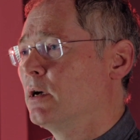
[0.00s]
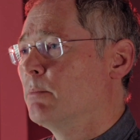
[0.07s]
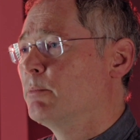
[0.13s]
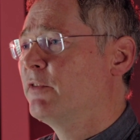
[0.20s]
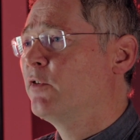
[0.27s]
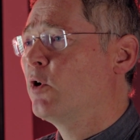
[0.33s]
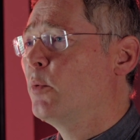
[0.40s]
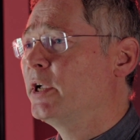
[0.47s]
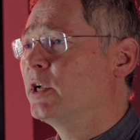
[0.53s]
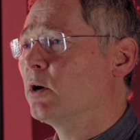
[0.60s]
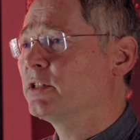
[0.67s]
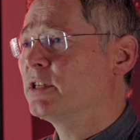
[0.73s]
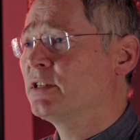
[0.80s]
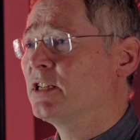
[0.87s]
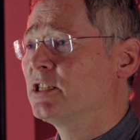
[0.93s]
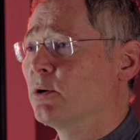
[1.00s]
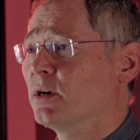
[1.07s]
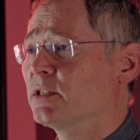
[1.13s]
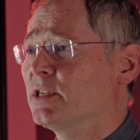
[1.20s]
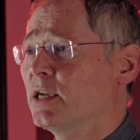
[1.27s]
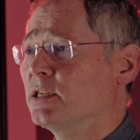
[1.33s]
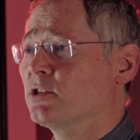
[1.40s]
Before we got it into
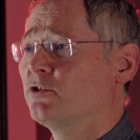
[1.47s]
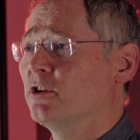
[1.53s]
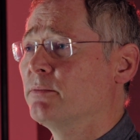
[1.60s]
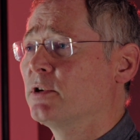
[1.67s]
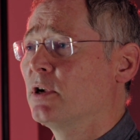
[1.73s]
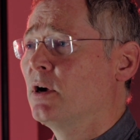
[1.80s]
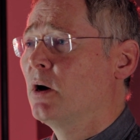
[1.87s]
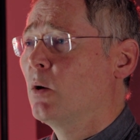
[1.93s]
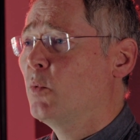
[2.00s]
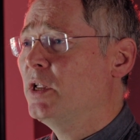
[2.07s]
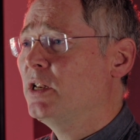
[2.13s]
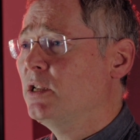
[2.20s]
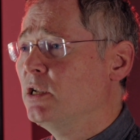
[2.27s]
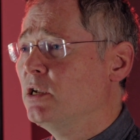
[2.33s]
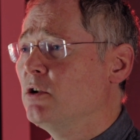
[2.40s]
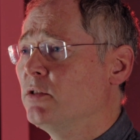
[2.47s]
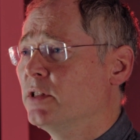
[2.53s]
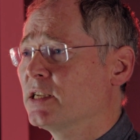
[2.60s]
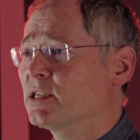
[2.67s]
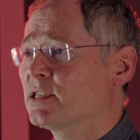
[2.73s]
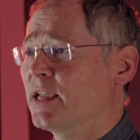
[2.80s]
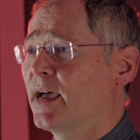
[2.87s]
our test rooms, we knew
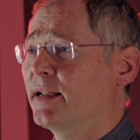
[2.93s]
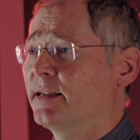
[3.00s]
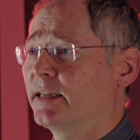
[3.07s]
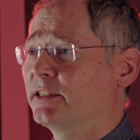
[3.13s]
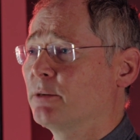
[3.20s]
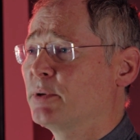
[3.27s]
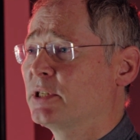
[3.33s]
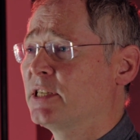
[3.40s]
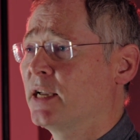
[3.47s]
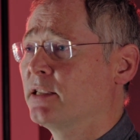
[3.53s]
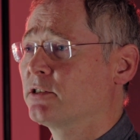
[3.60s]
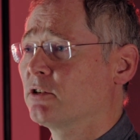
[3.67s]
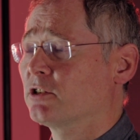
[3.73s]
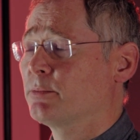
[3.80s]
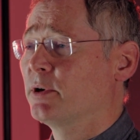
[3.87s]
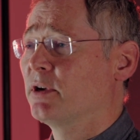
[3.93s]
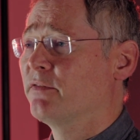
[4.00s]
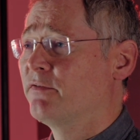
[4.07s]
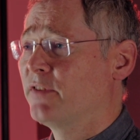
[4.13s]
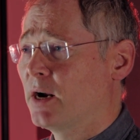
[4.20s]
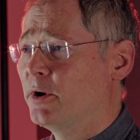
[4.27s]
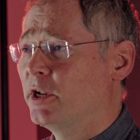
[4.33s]
this set had the potential to be a
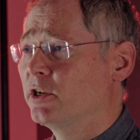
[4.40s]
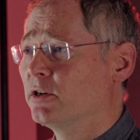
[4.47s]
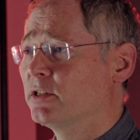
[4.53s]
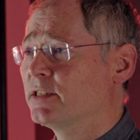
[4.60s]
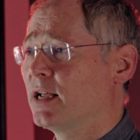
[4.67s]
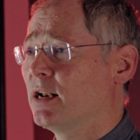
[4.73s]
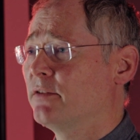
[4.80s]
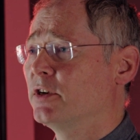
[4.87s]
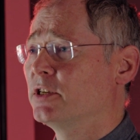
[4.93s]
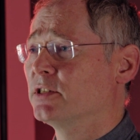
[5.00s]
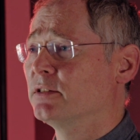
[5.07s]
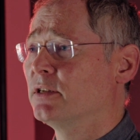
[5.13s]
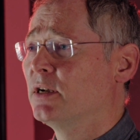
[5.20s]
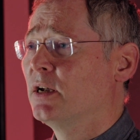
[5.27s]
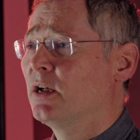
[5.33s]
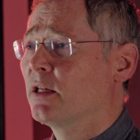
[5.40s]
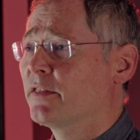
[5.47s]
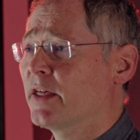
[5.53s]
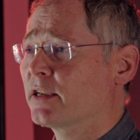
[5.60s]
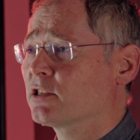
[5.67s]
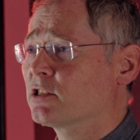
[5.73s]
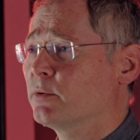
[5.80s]
very good television,
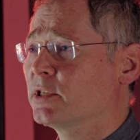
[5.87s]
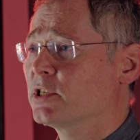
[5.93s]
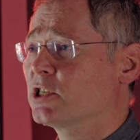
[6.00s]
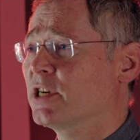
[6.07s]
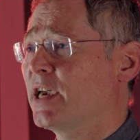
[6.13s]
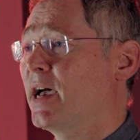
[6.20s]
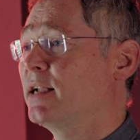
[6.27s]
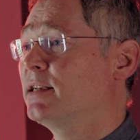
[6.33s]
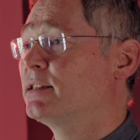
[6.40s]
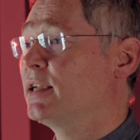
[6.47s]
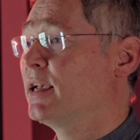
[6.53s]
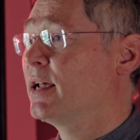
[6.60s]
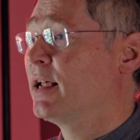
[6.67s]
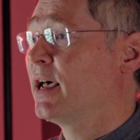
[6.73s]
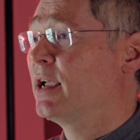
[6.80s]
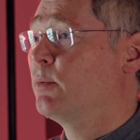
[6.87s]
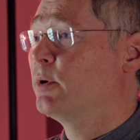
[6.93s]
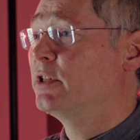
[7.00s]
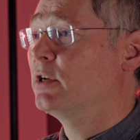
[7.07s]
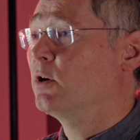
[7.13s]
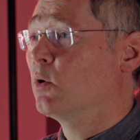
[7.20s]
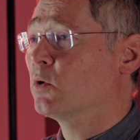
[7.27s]
thanks to its shared DNA
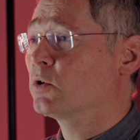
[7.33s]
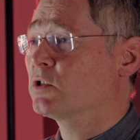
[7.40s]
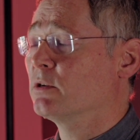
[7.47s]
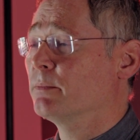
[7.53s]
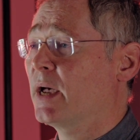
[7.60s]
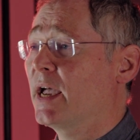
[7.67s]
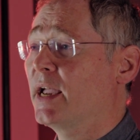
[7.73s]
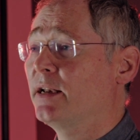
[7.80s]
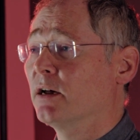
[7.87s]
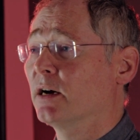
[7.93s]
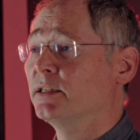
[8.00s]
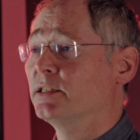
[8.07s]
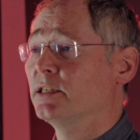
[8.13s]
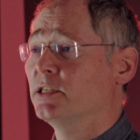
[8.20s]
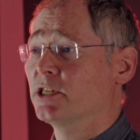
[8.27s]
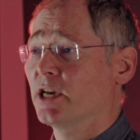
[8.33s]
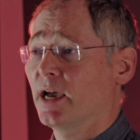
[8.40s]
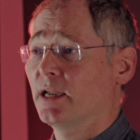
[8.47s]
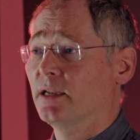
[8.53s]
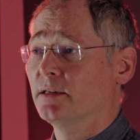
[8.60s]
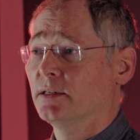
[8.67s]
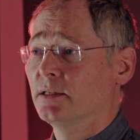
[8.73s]
with the awesome
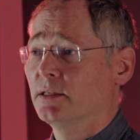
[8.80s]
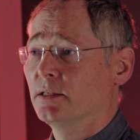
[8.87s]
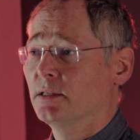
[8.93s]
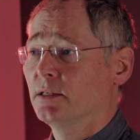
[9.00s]
A90J.